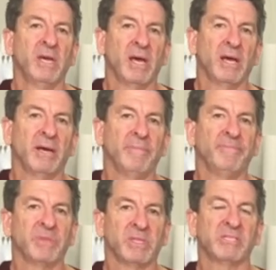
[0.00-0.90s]

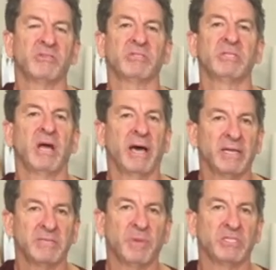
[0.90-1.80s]
because there's
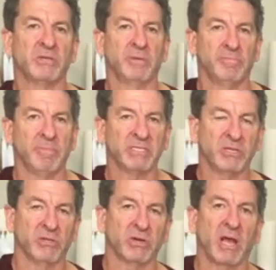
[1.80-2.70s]
not as much
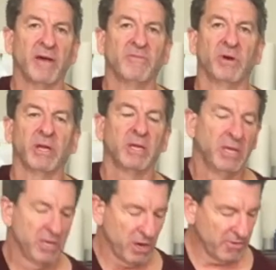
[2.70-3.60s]
muscular covering
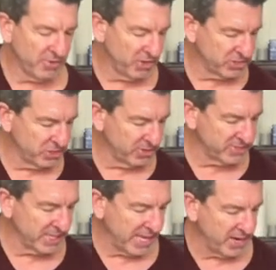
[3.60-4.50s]
over those nerves
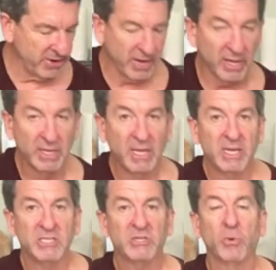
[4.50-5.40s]
in that area.
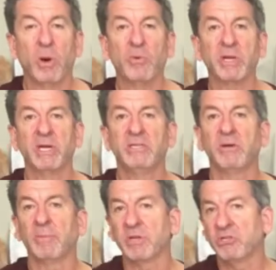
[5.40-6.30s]
So what we're going to
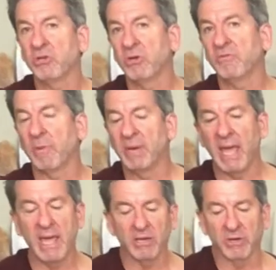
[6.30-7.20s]
do, I'm going to show you from an
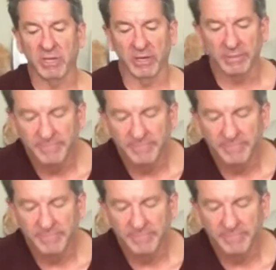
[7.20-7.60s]
angle here.